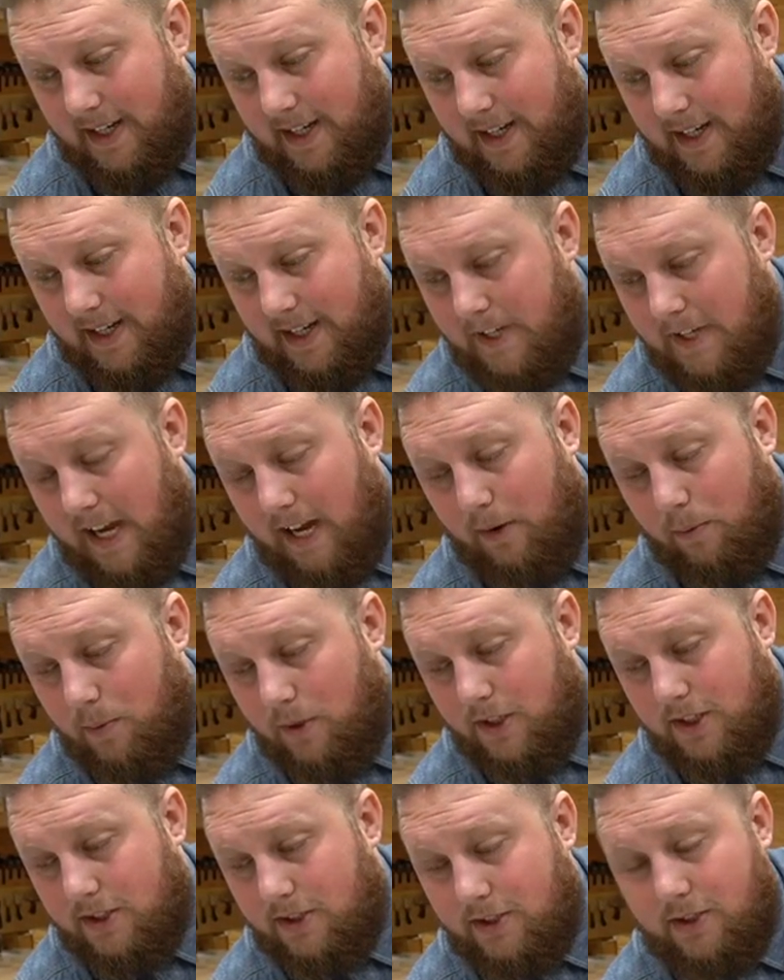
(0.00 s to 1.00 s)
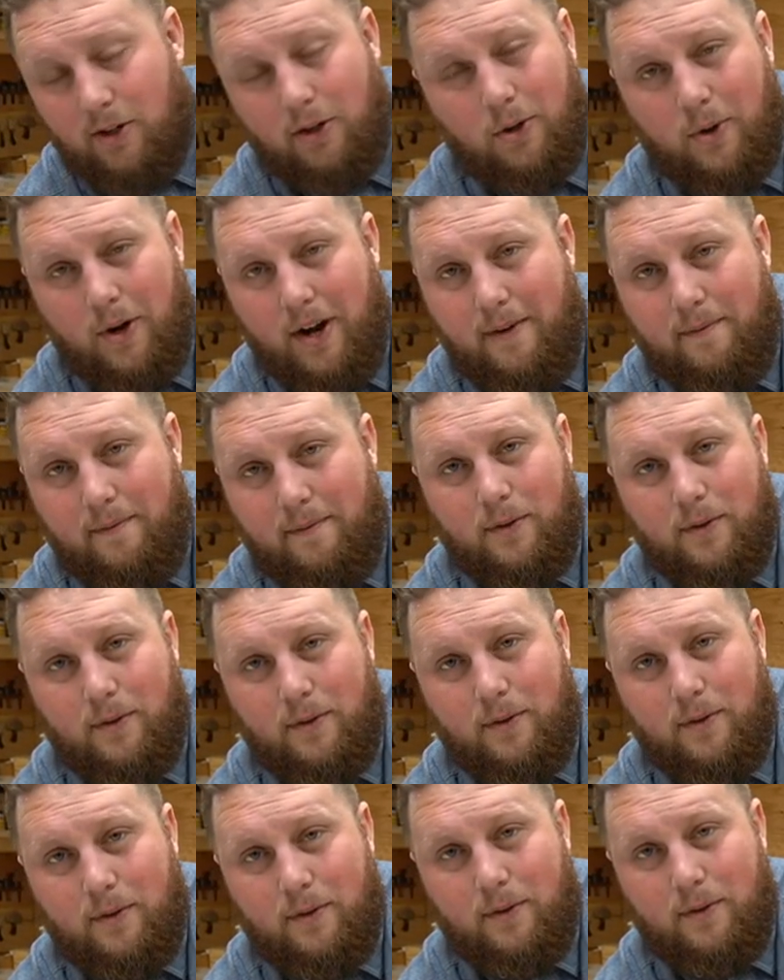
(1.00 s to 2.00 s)
yeah, we're just so grateful,
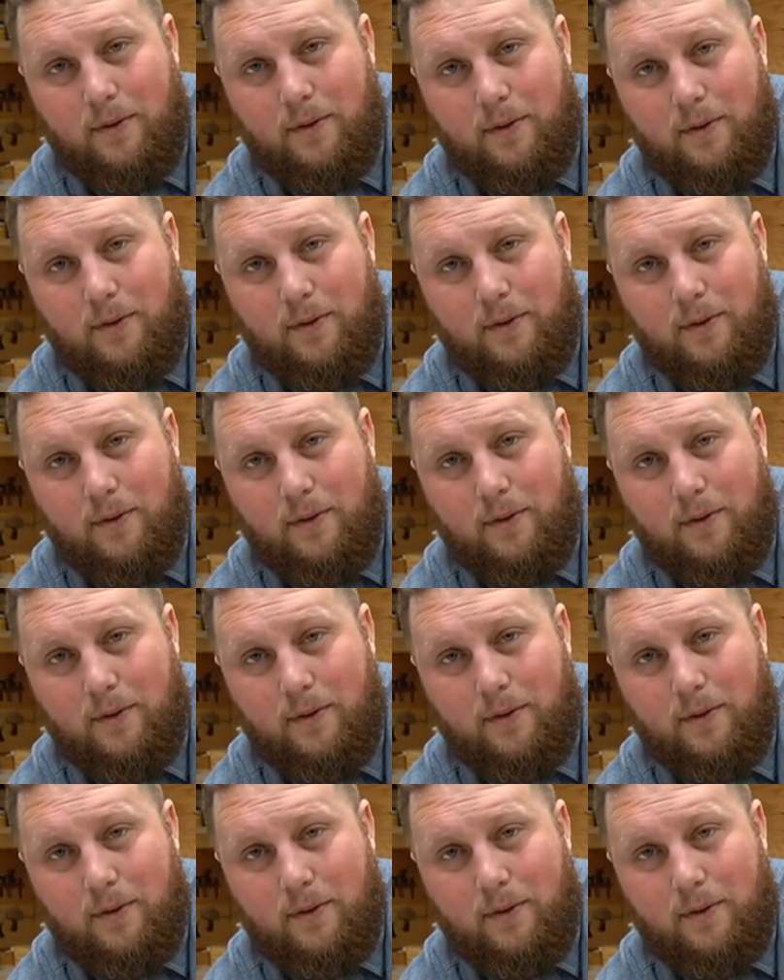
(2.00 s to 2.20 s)
so blown